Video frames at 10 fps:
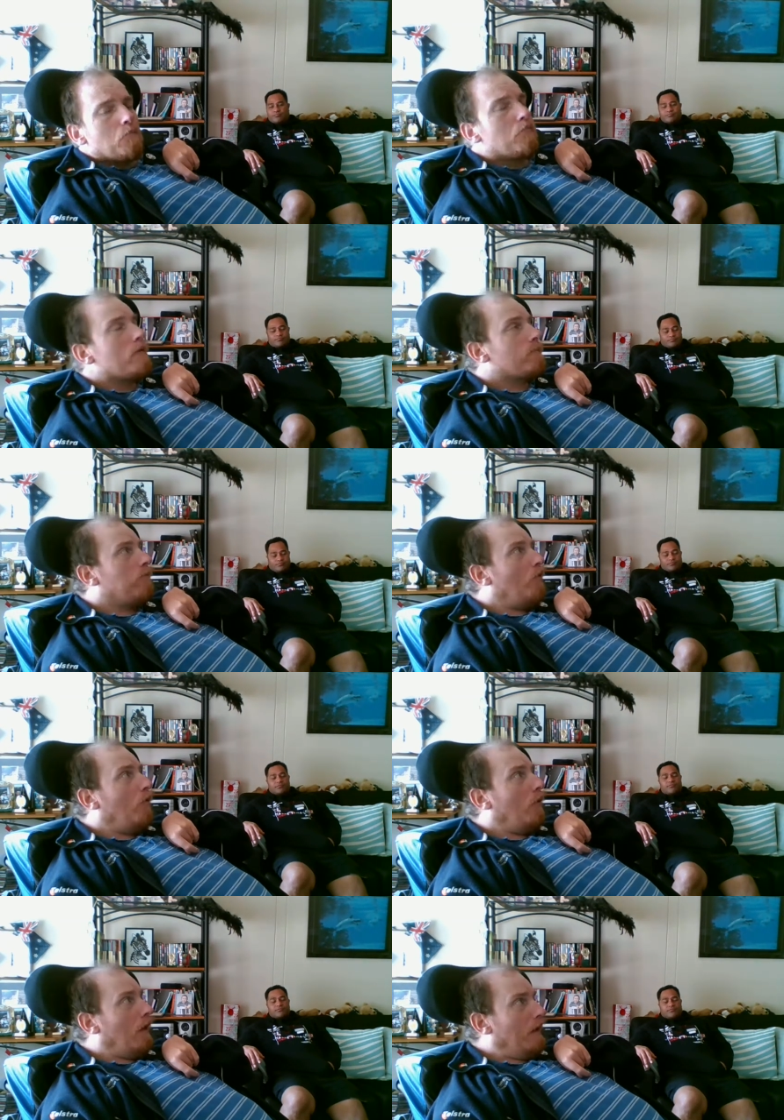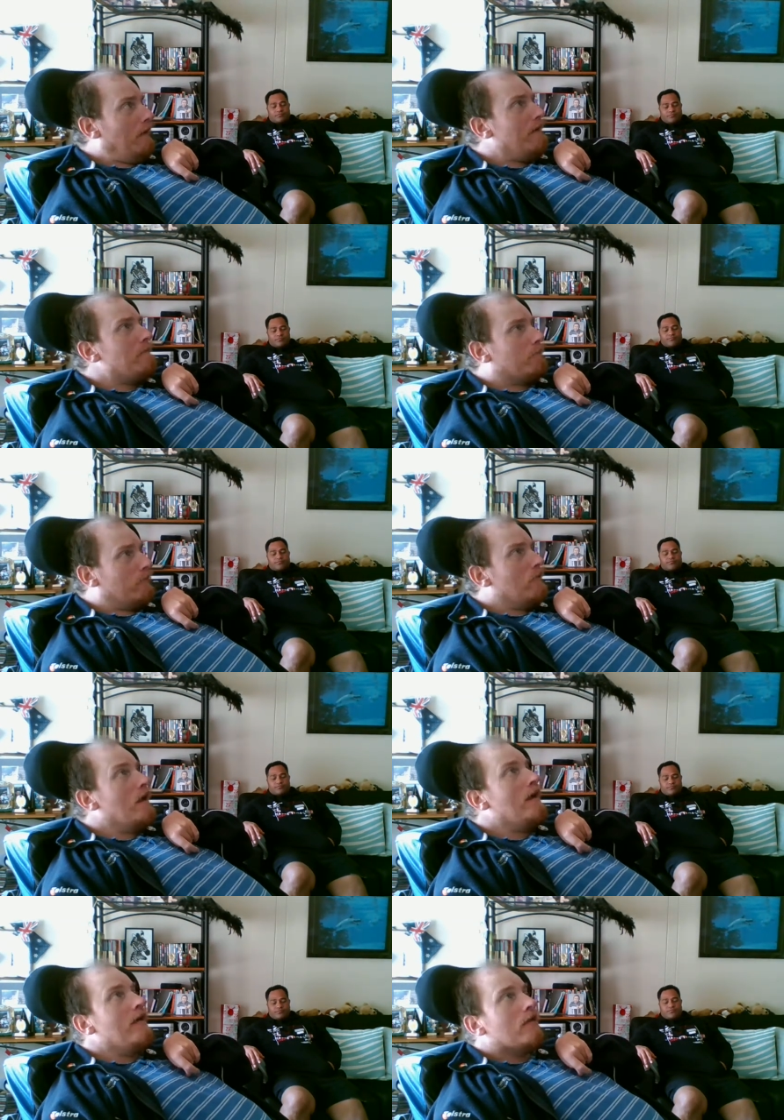before
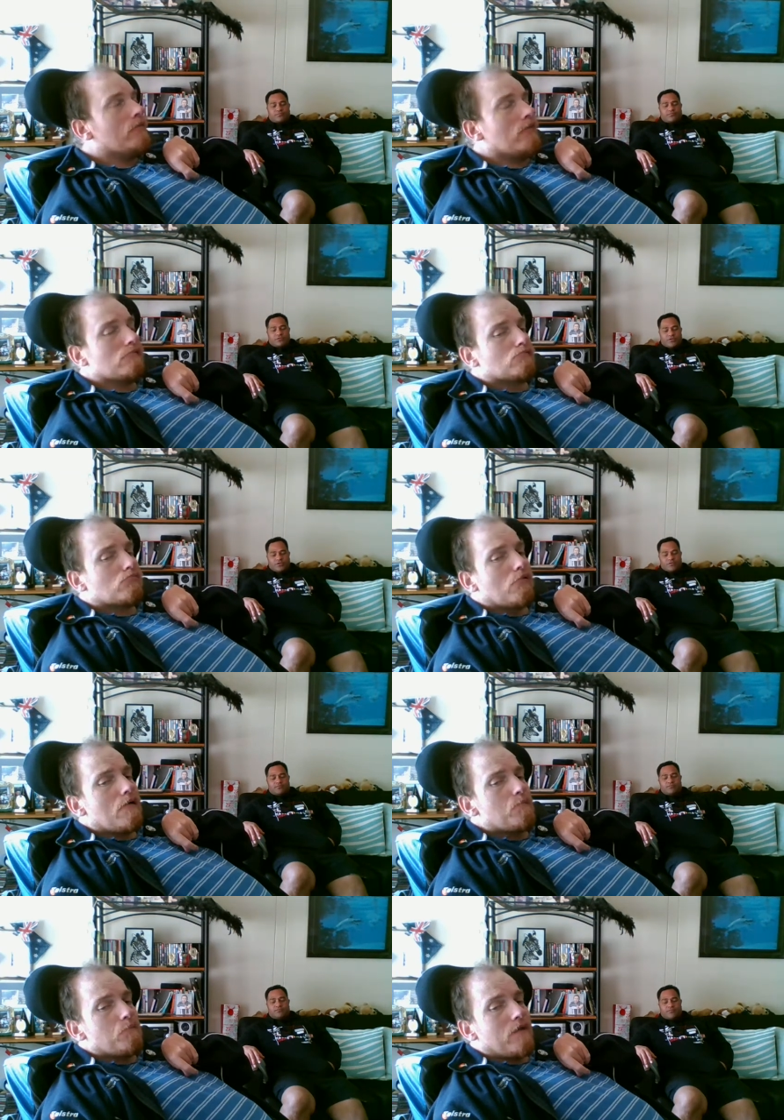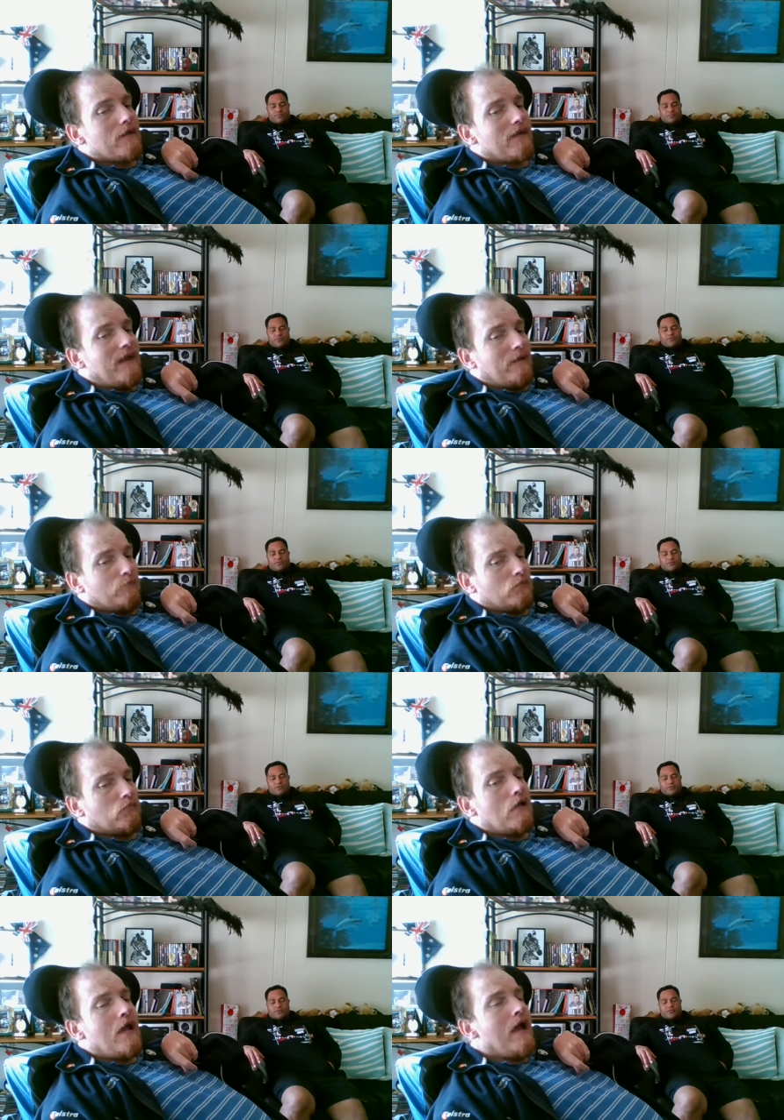even the trip
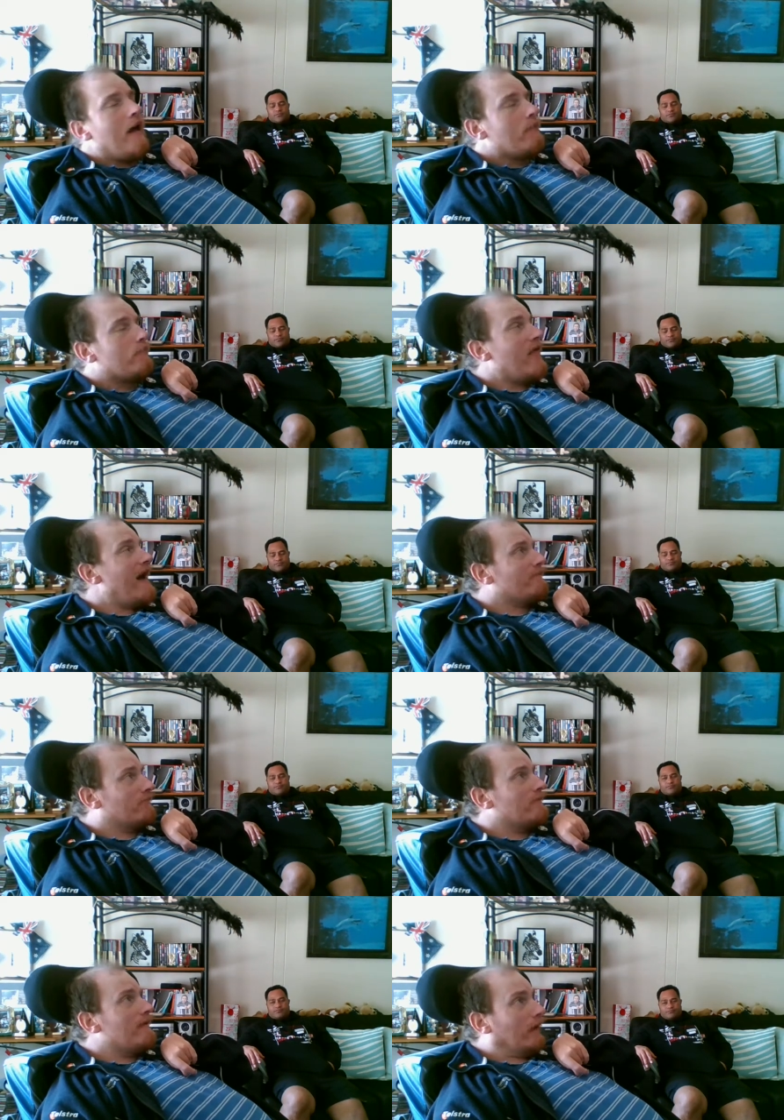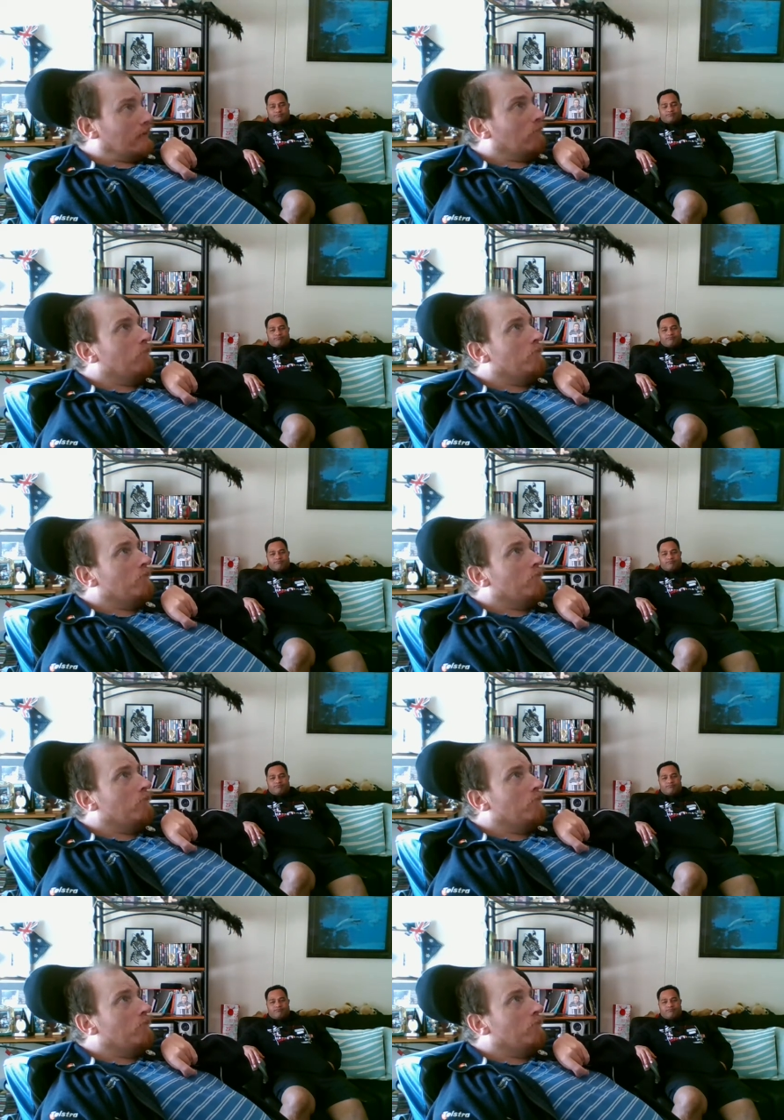begins, that's it.